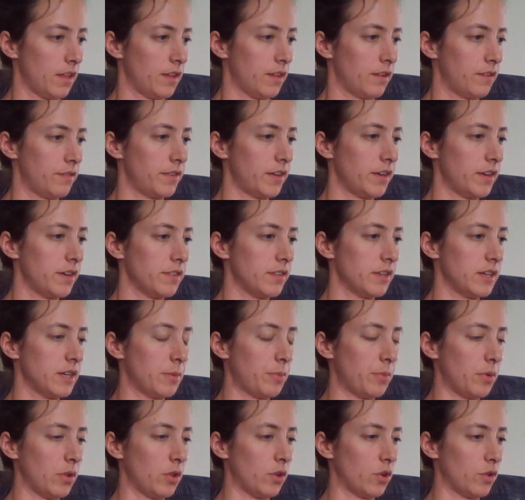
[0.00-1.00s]
fitted the
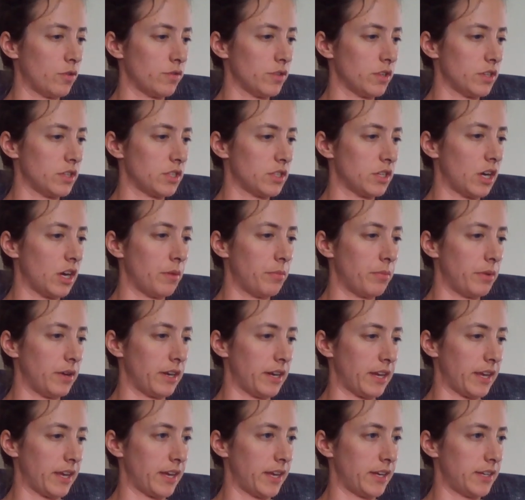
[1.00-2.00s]
nipple over the top,
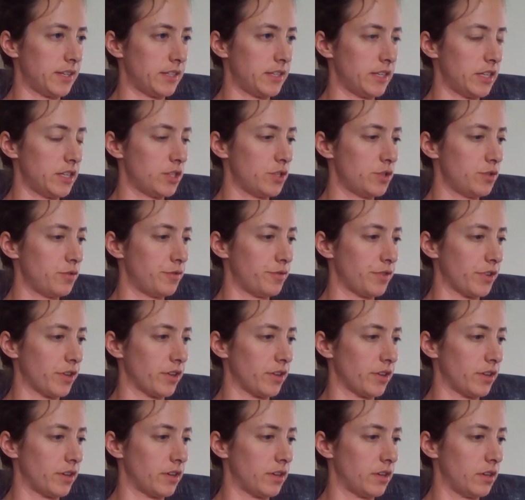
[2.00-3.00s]
and handed it to
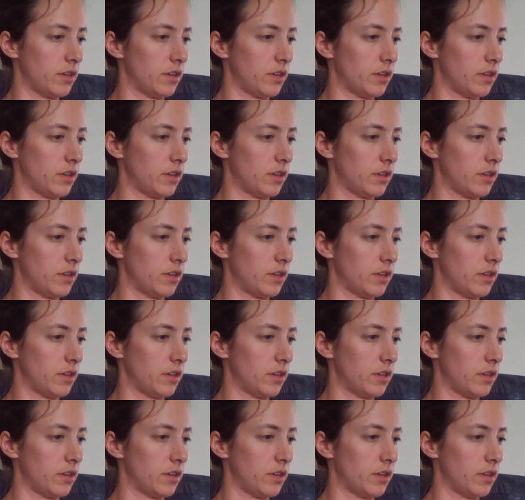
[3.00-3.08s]
Fern.